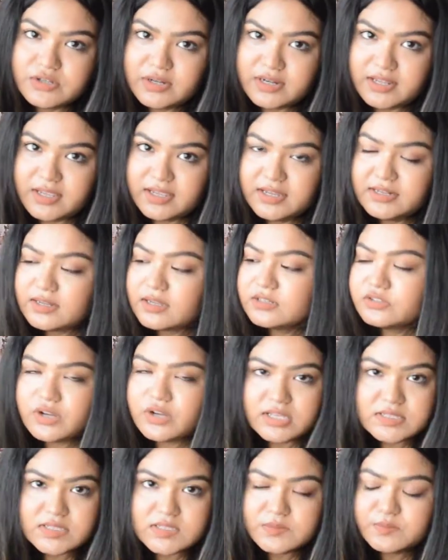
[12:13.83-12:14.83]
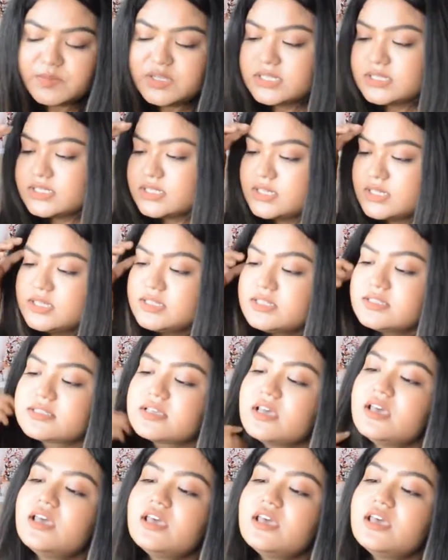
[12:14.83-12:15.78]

great. Trust me, it is.